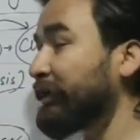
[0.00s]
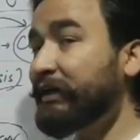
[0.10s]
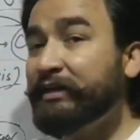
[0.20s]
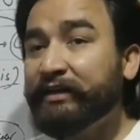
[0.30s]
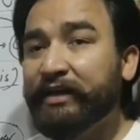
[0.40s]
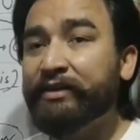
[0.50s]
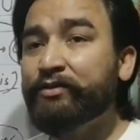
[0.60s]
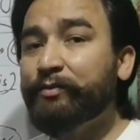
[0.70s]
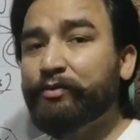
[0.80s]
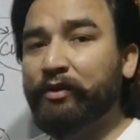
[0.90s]
In
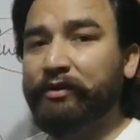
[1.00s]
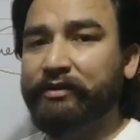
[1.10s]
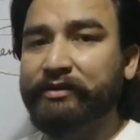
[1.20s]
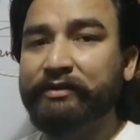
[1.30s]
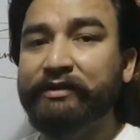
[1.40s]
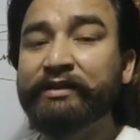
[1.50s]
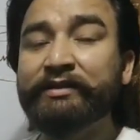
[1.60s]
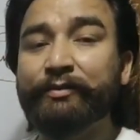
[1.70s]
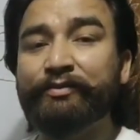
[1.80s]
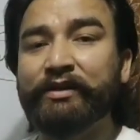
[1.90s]
case of solids,
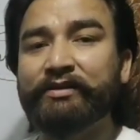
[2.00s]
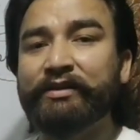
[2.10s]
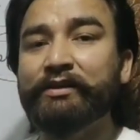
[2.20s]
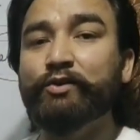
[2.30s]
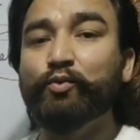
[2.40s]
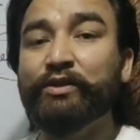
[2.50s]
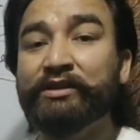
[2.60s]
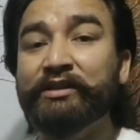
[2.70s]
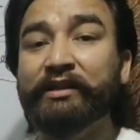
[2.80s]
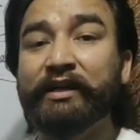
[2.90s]
these substances
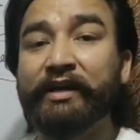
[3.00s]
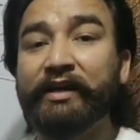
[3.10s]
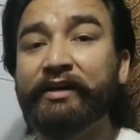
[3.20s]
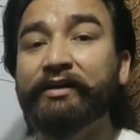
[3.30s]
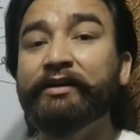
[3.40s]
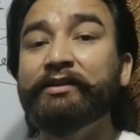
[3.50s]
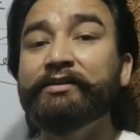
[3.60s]
which take